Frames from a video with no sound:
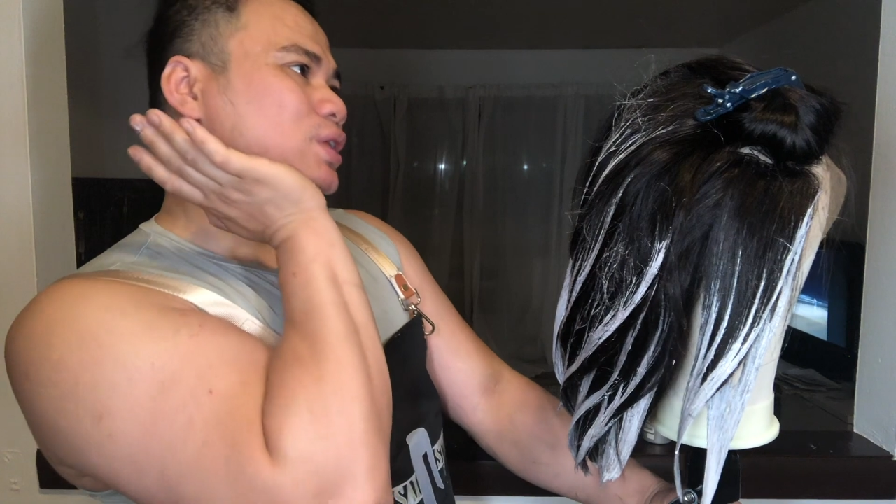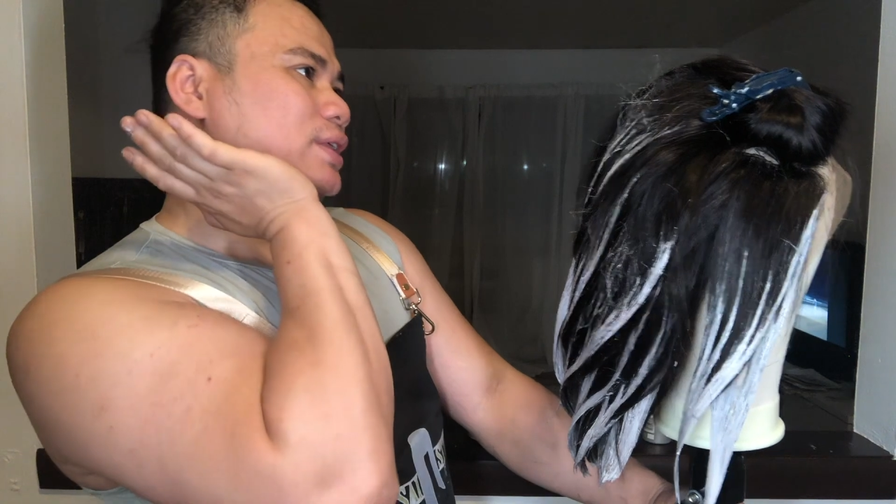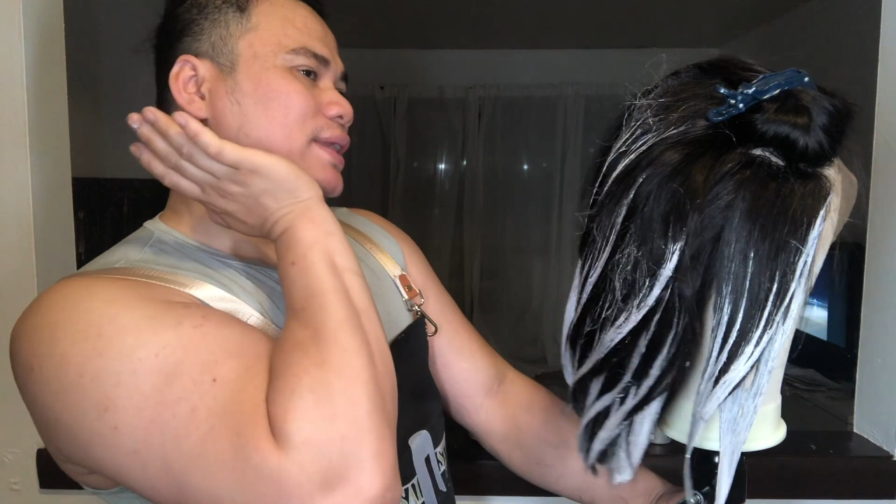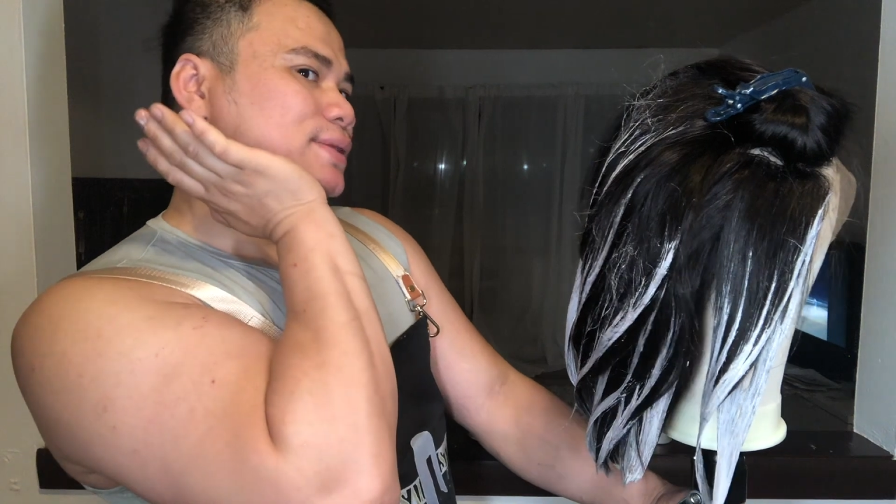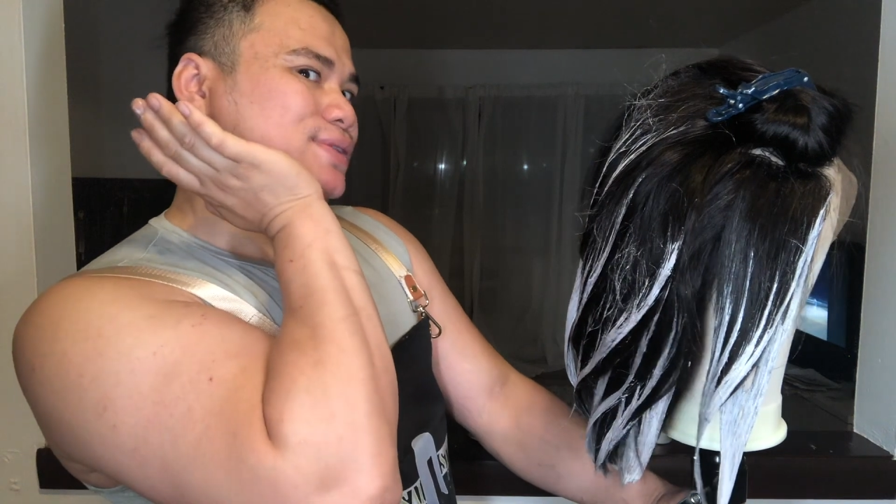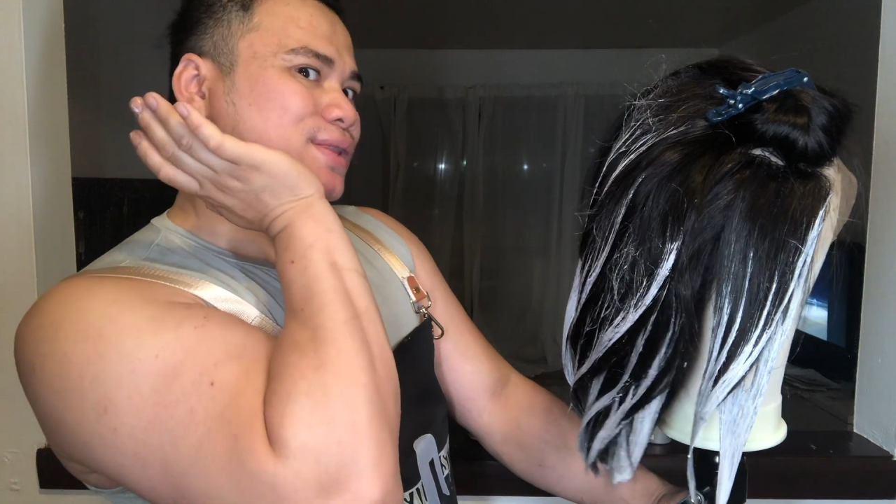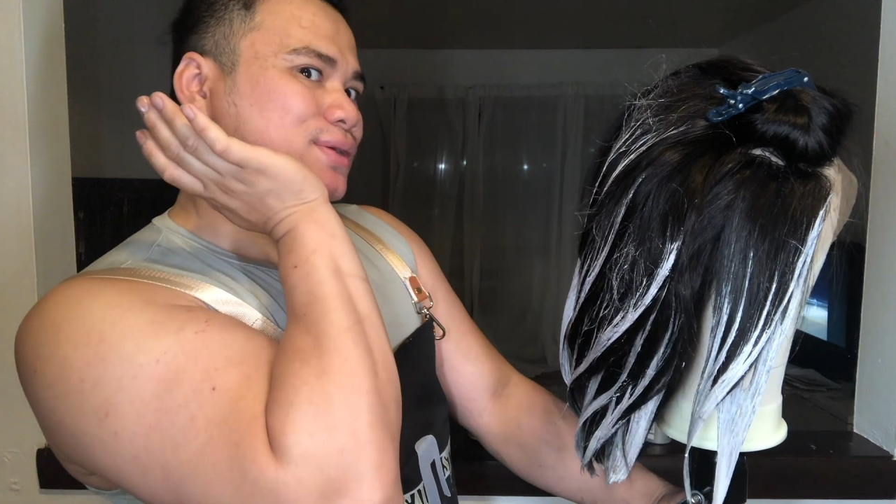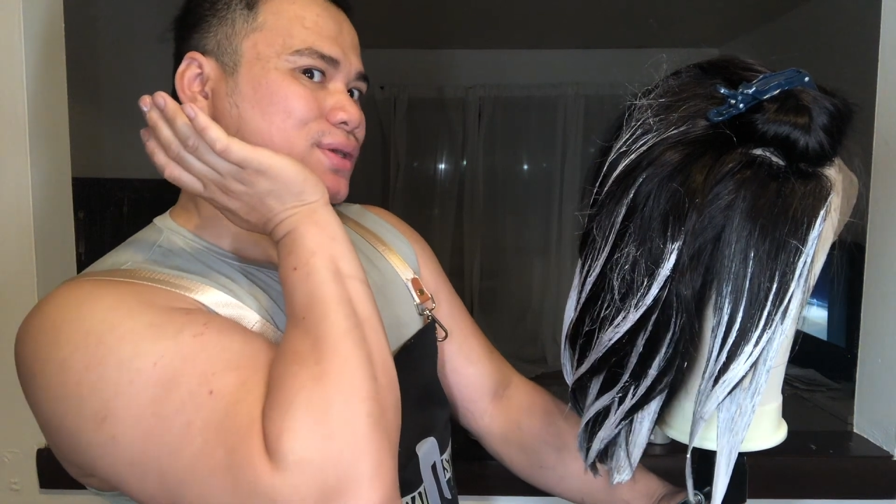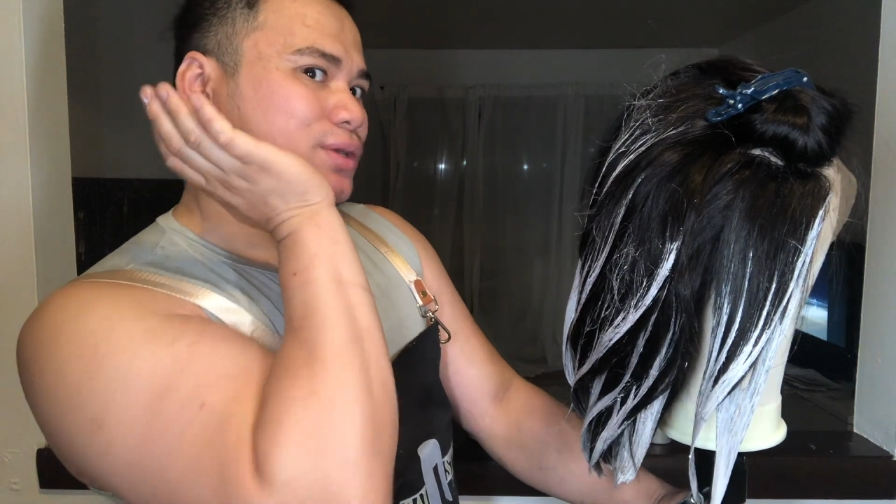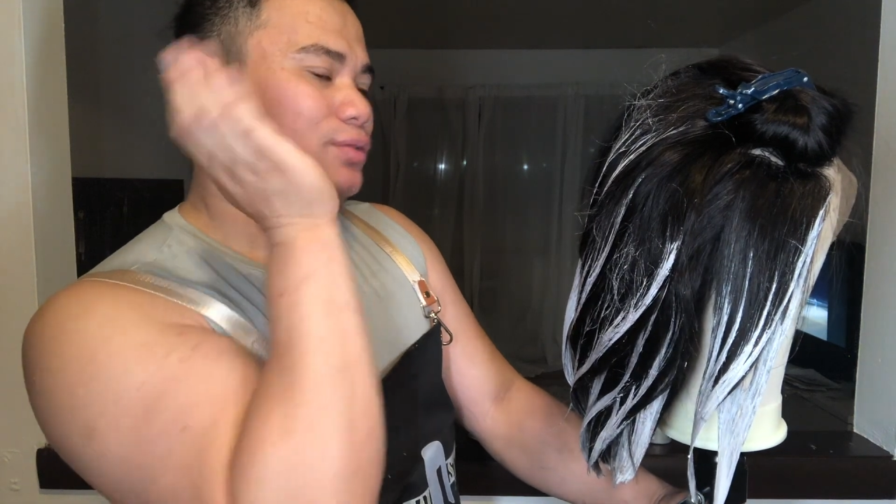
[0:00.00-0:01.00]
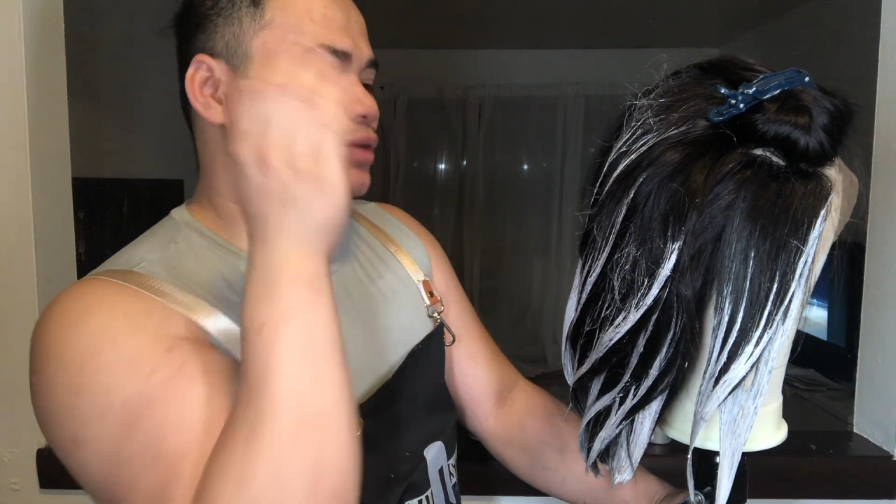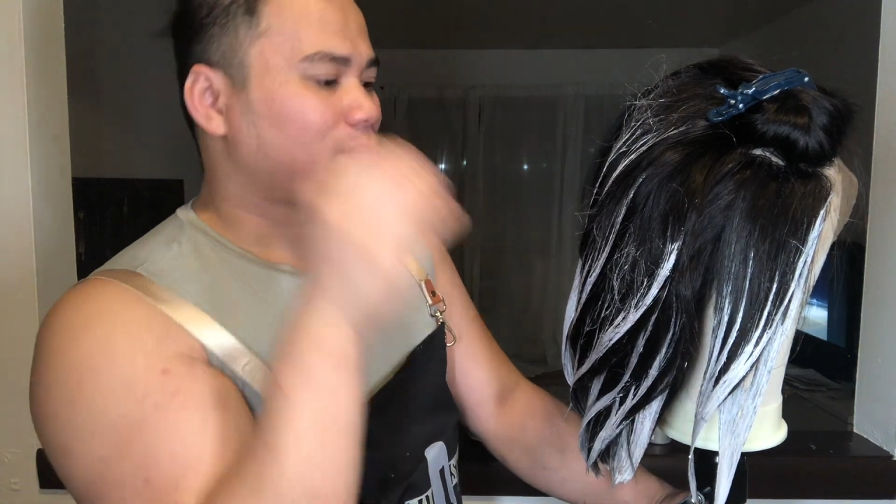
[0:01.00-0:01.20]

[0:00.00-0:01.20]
like that to look cute.